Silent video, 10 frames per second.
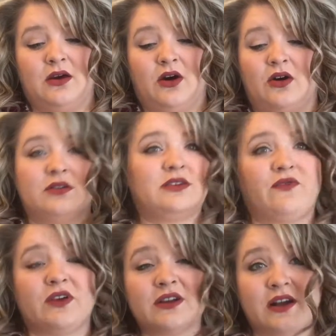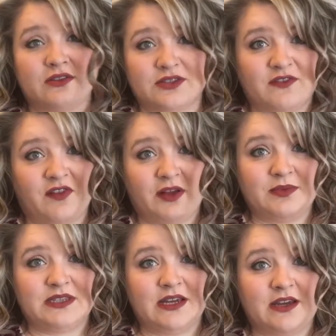all different colors of
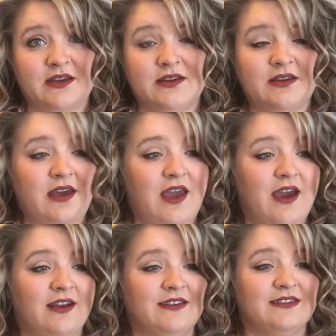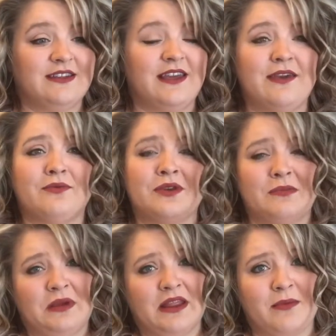lipstick, and it
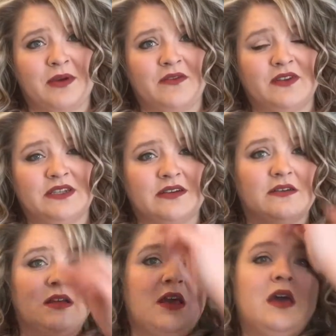wouldn't be that big of a deal.